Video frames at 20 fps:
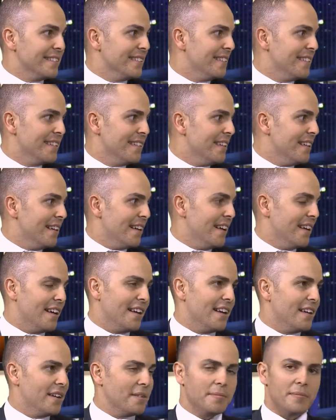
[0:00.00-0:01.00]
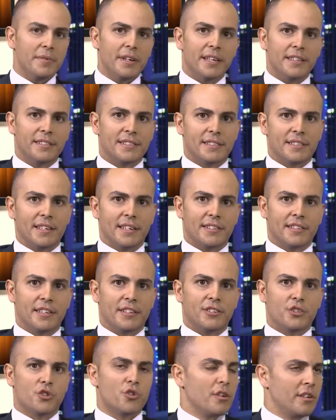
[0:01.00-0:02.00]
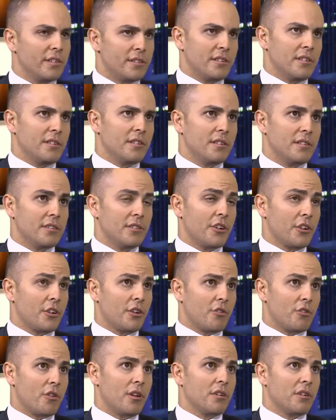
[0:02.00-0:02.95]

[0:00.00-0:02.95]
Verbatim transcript: And um, it's, it's, a tr it's, a, it's, a,